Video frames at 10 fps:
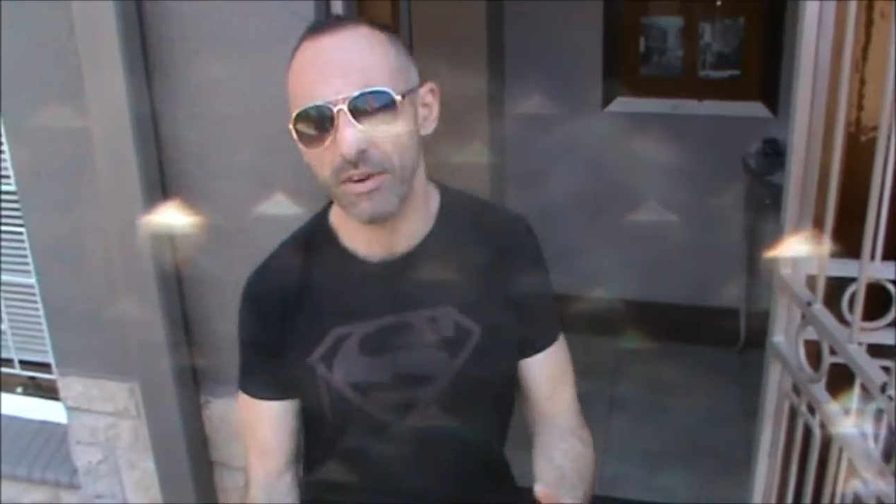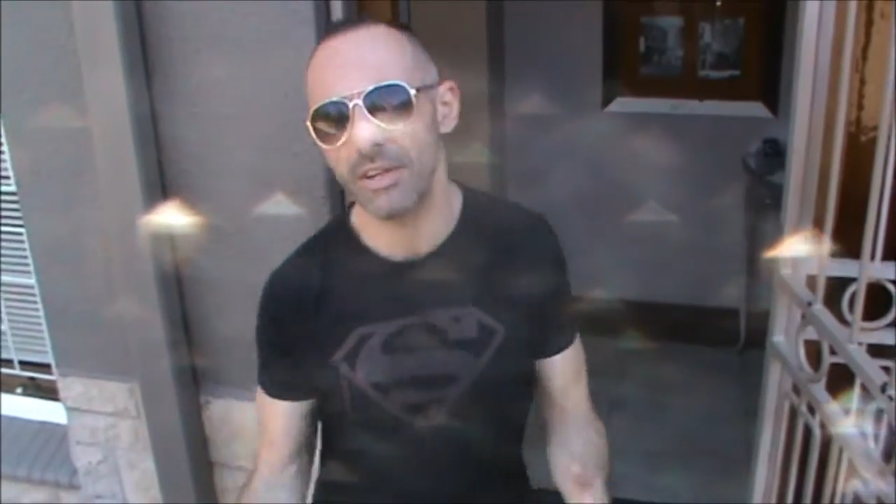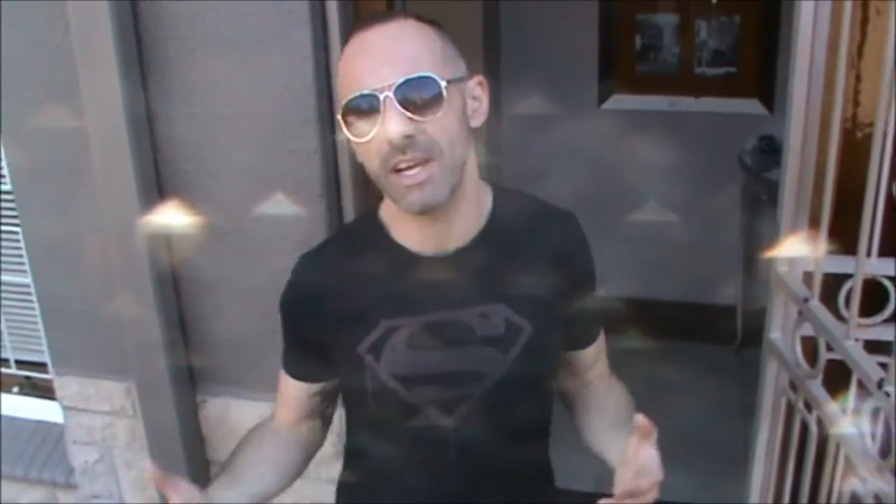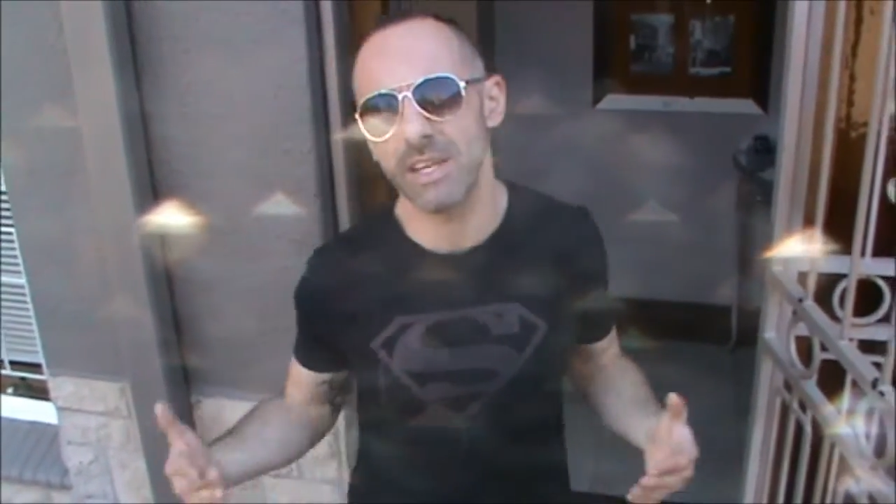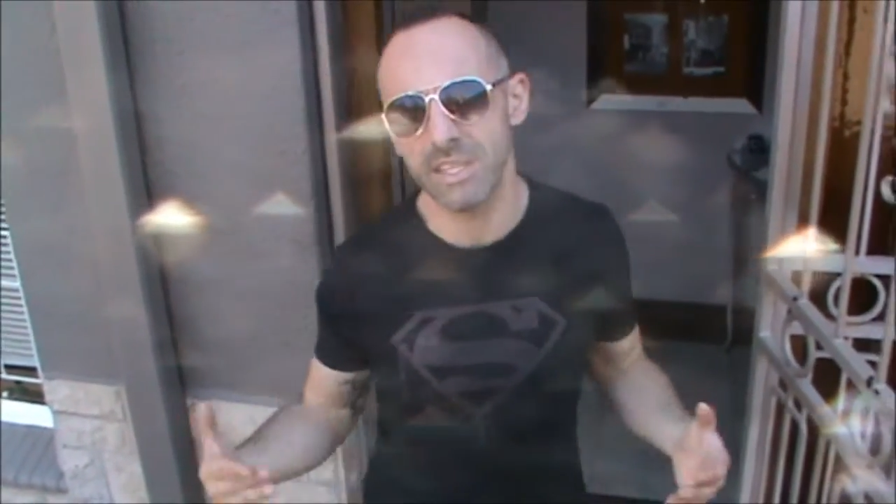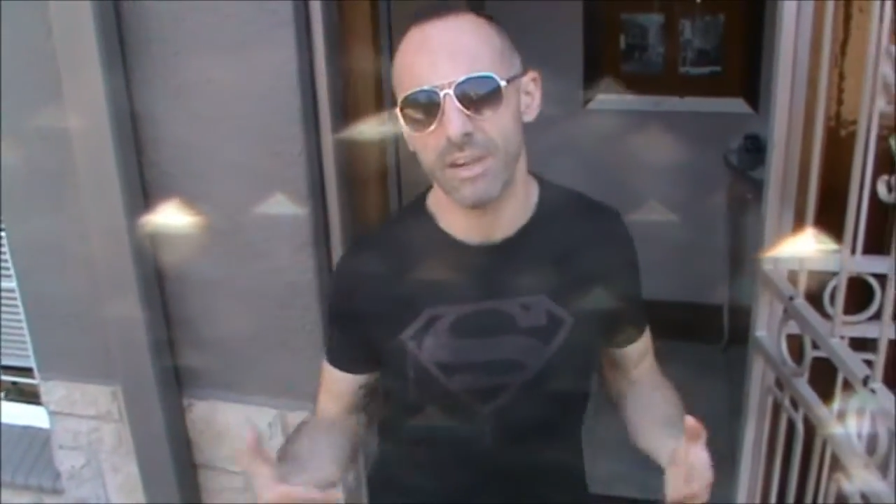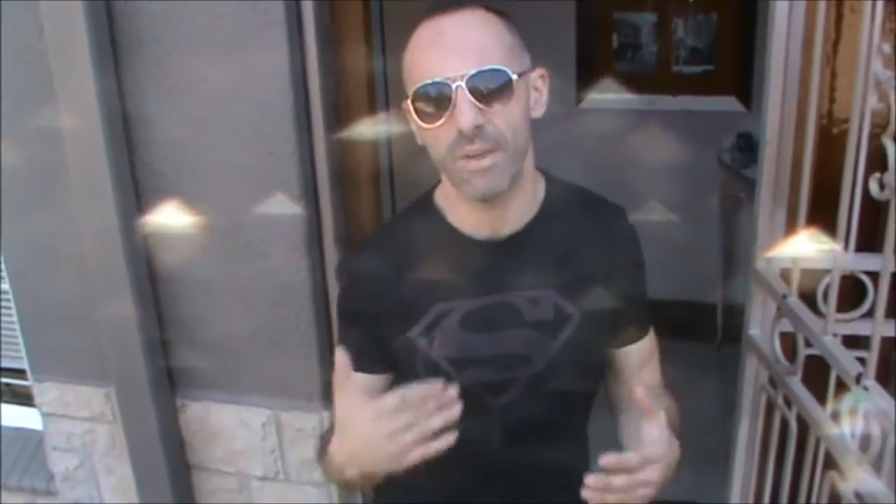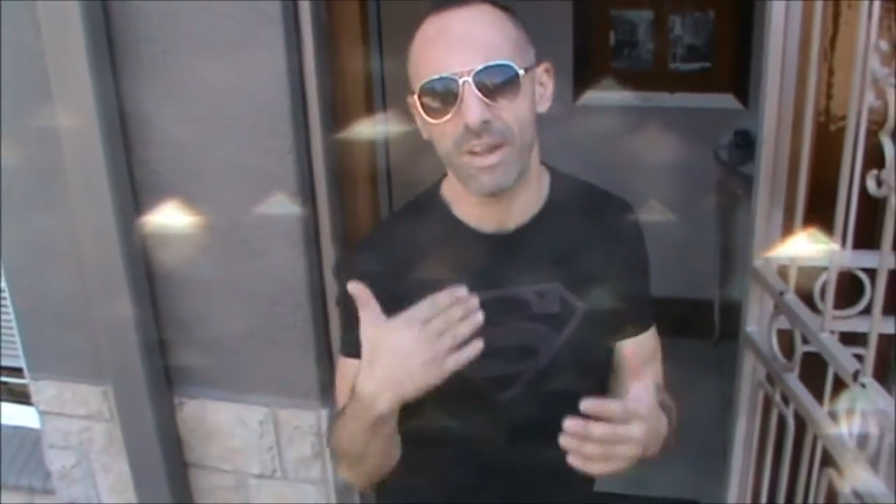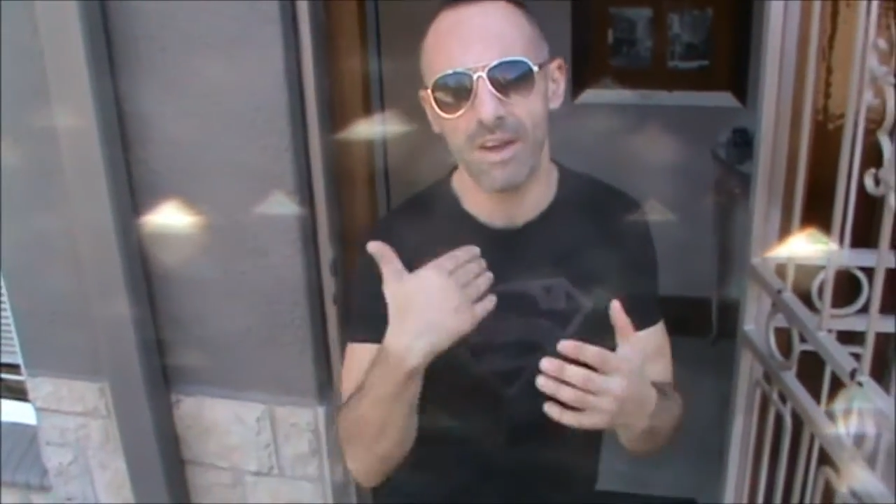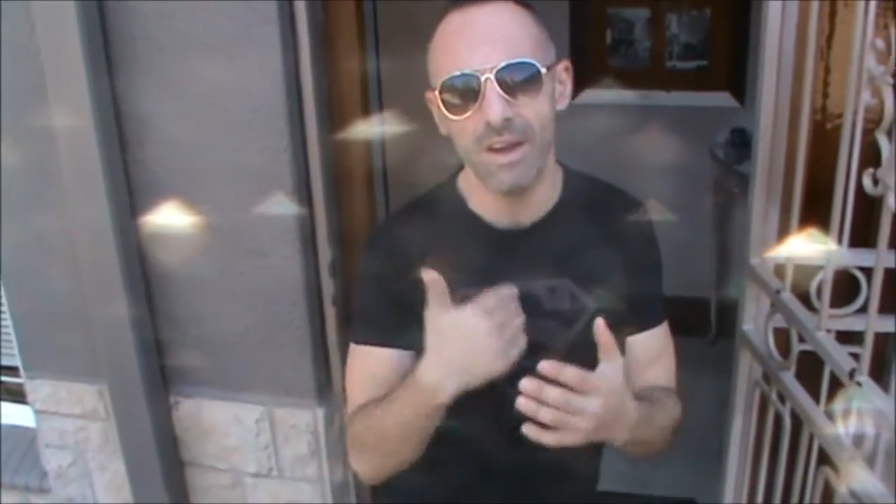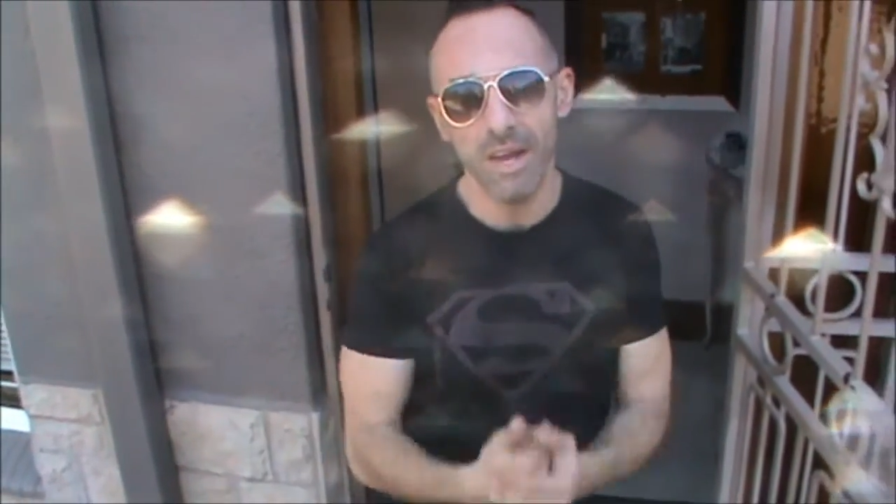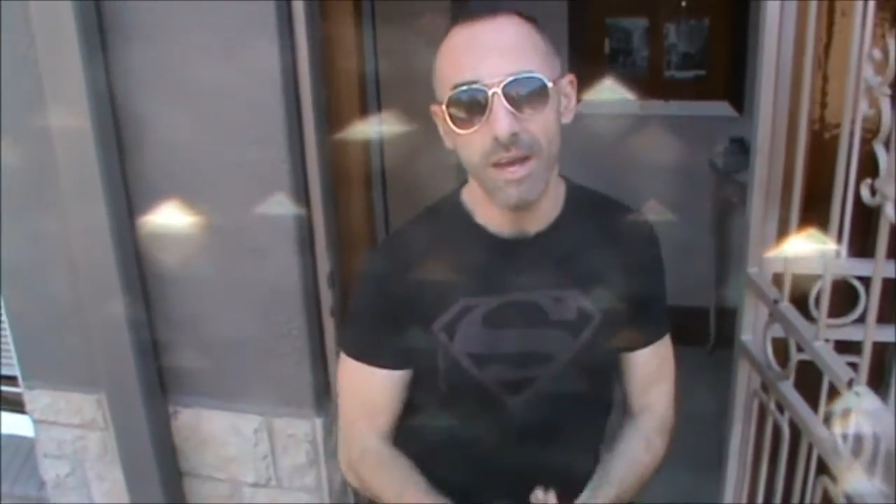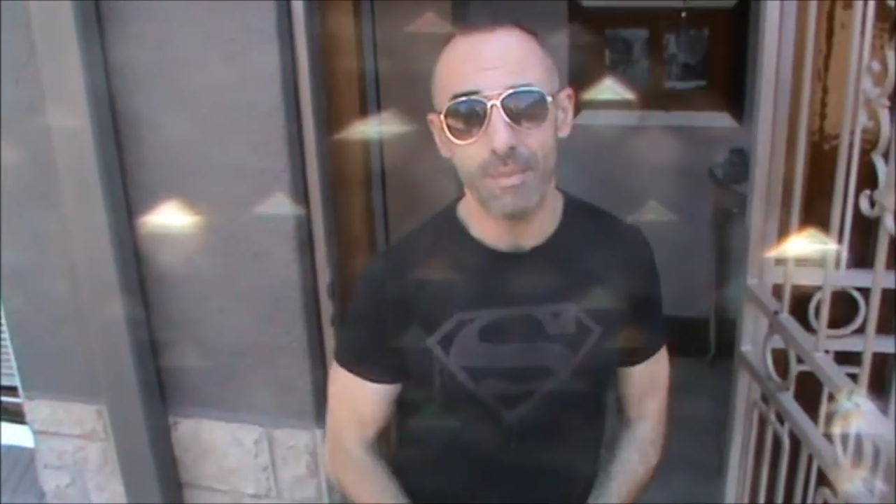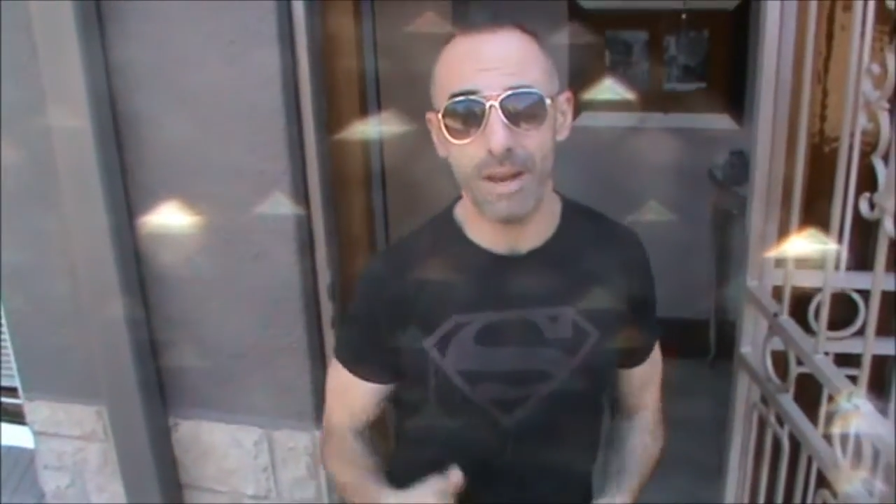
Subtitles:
on GaySARadio.